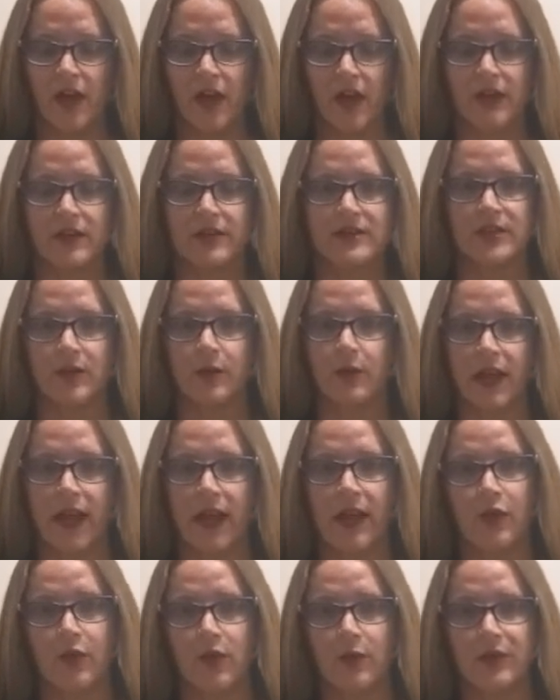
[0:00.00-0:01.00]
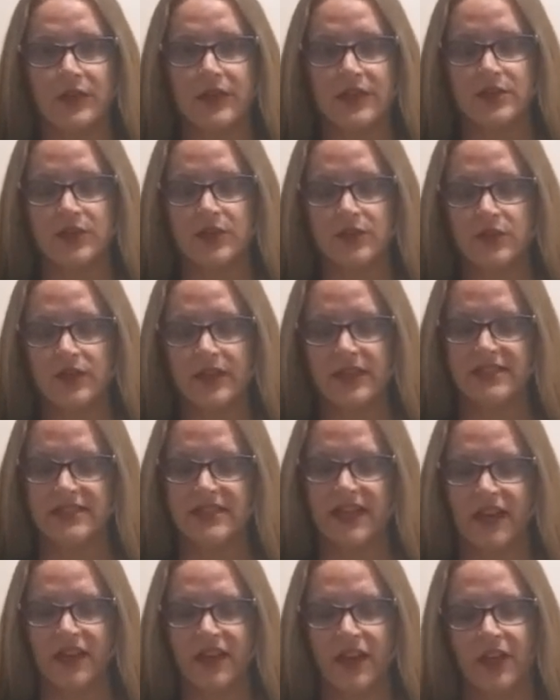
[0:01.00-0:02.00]
Uh, so what I normally do
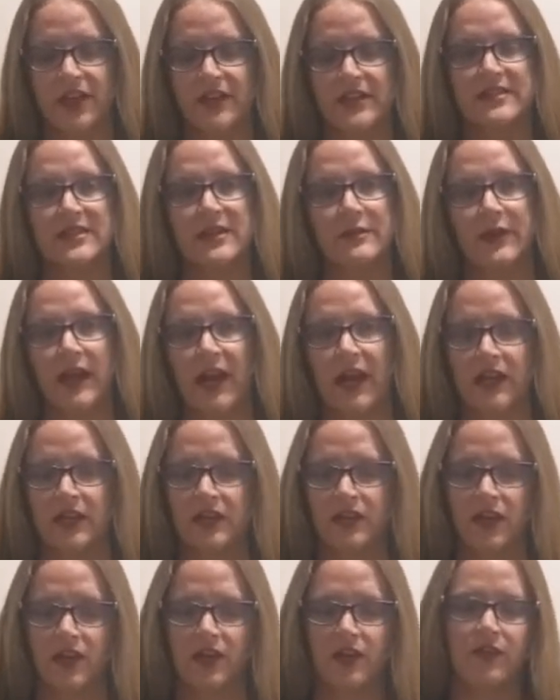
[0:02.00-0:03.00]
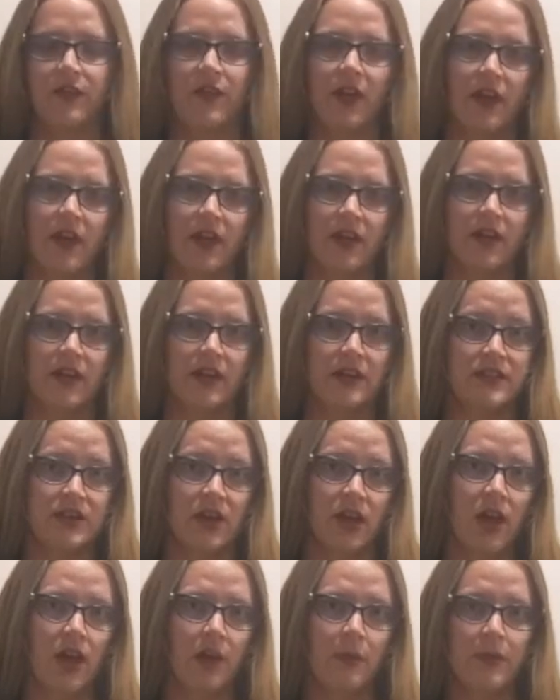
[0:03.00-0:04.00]
is I cut some kind of
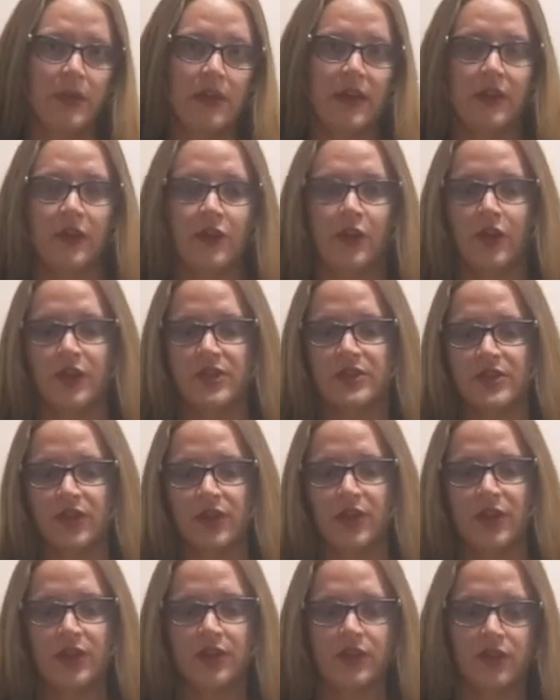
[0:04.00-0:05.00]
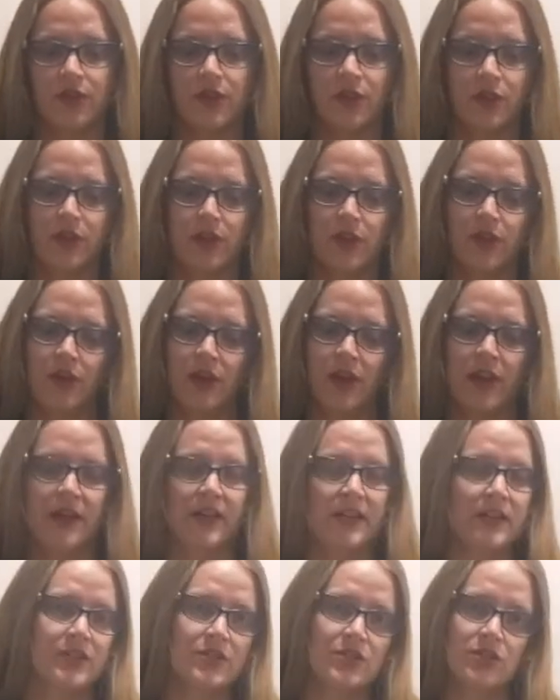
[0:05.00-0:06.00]
top, either circular or you can cut
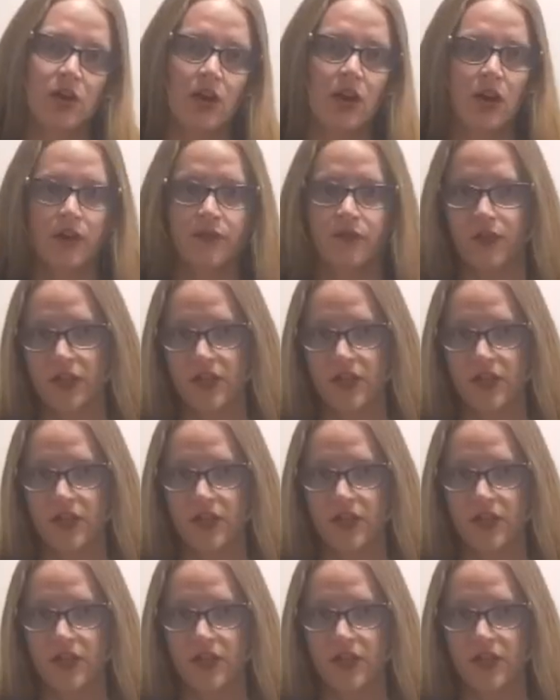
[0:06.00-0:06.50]
it in a star